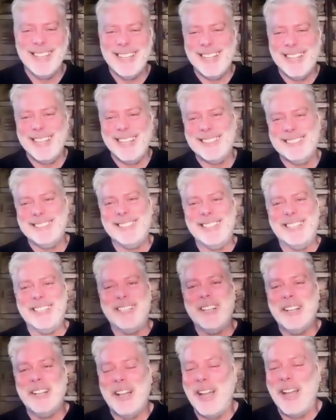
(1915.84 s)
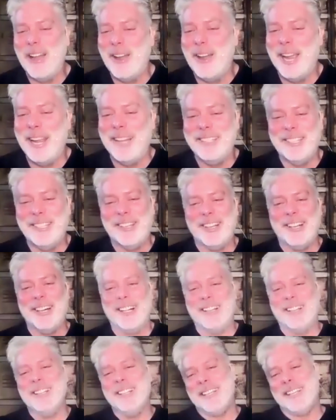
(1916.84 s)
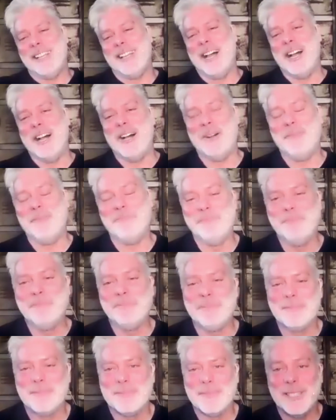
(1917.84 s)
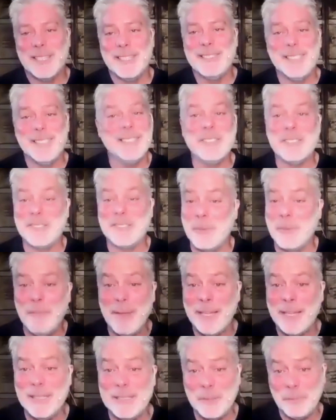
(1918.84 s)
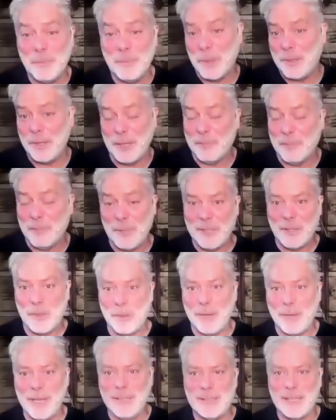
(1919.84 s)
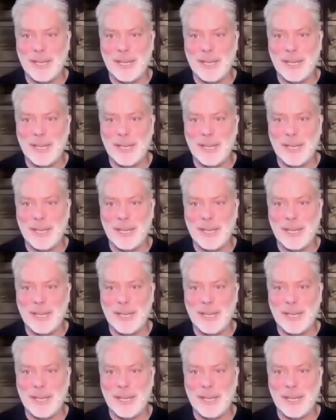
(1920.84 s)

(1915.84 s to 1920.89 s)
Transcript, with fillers: Indeed. All right, y'all. Um, let, this is amazing morning. What a great yeah, time.